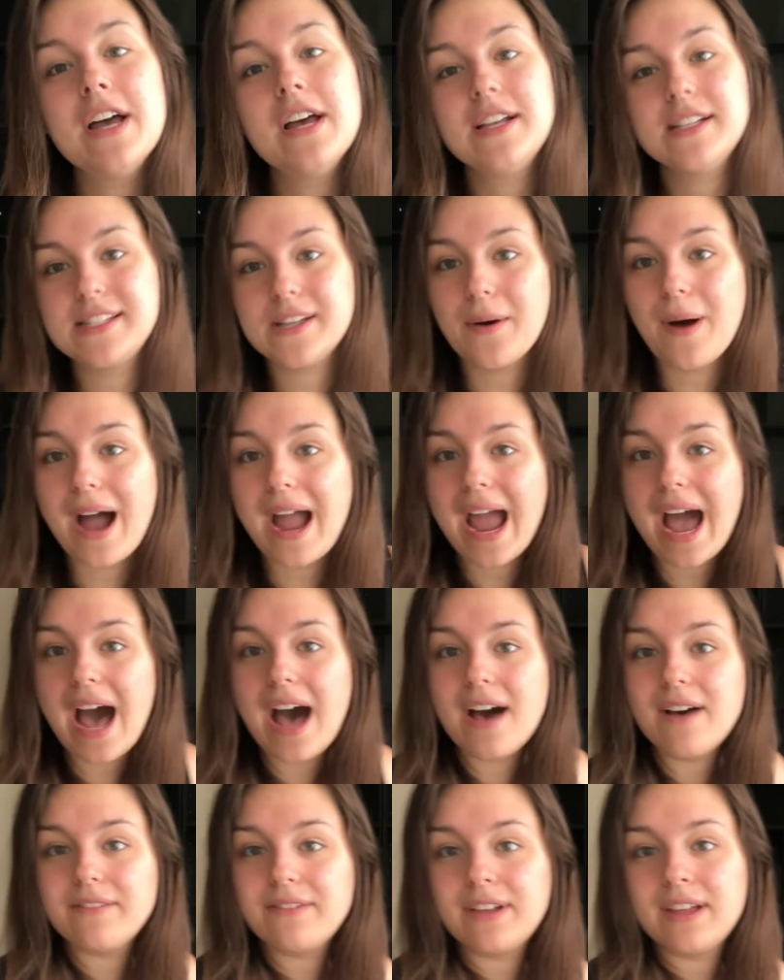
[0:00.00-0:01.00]
So I
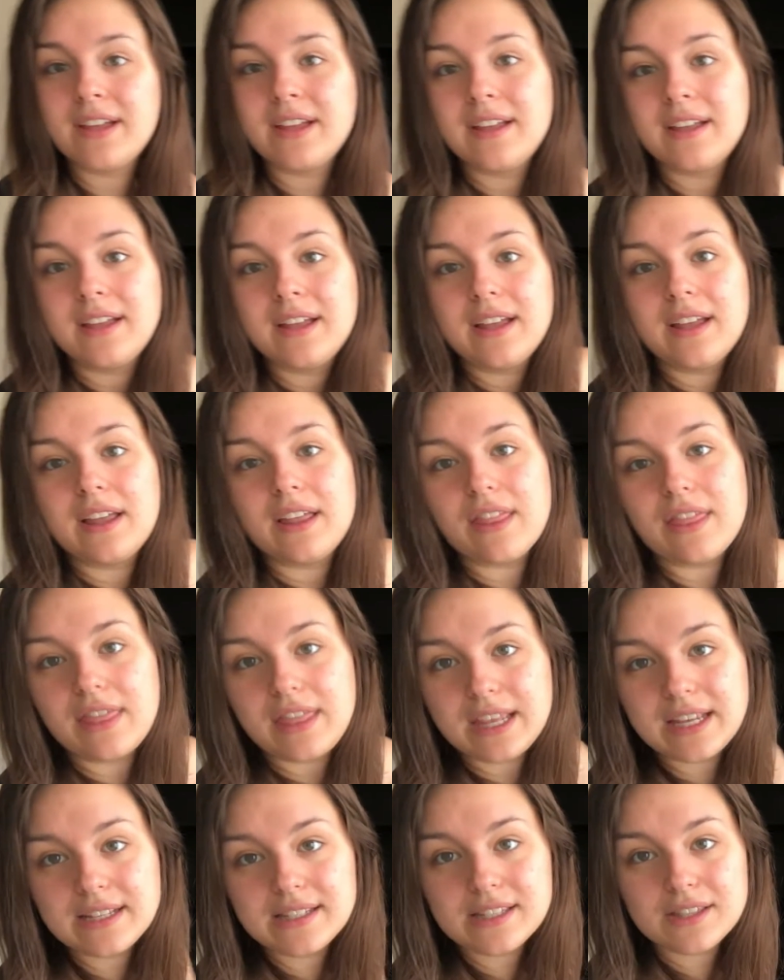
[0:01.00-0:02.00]
have
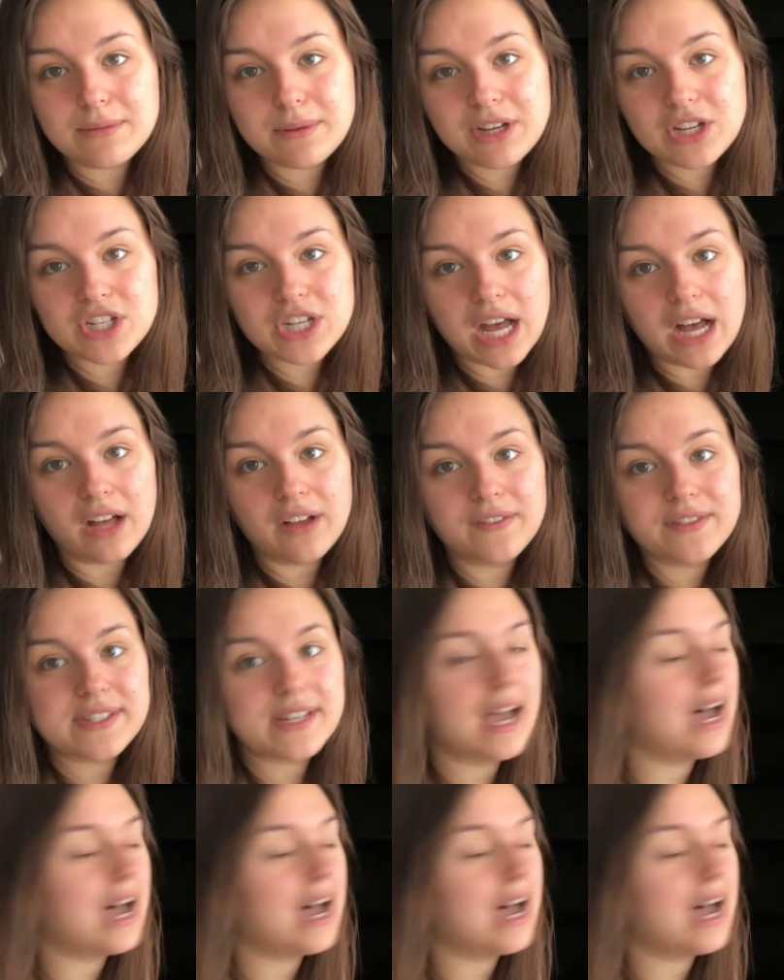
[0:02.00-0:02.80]
these 3 shelves.